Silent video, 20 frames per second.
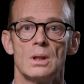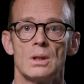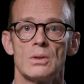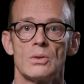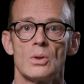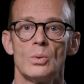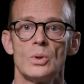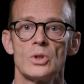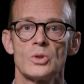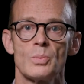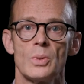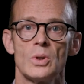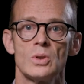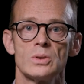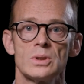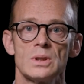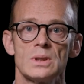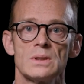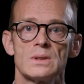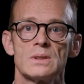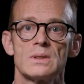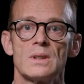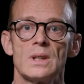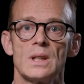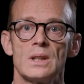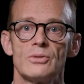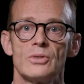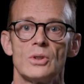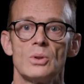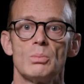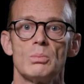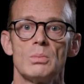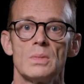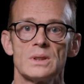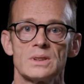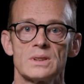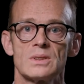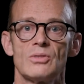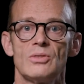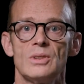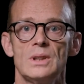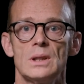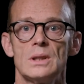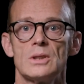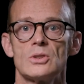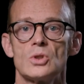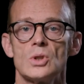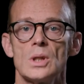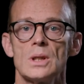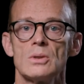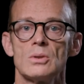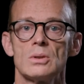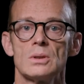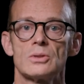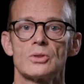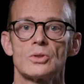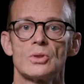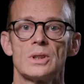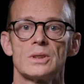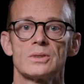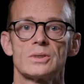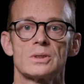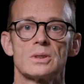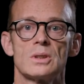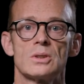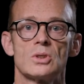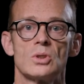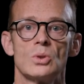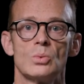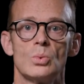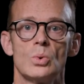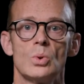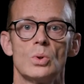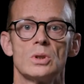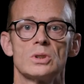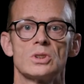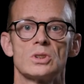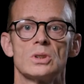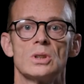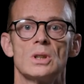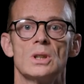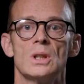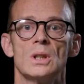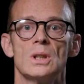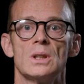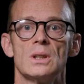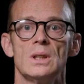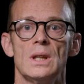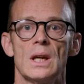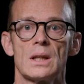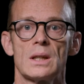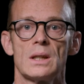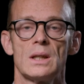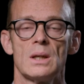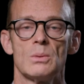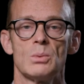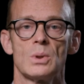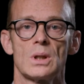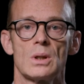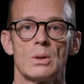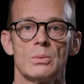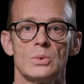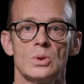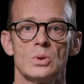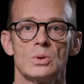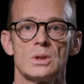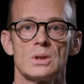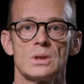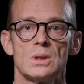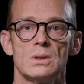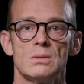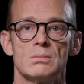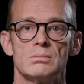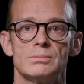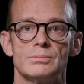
The respondents therefore must feel a general trust towards the academic community.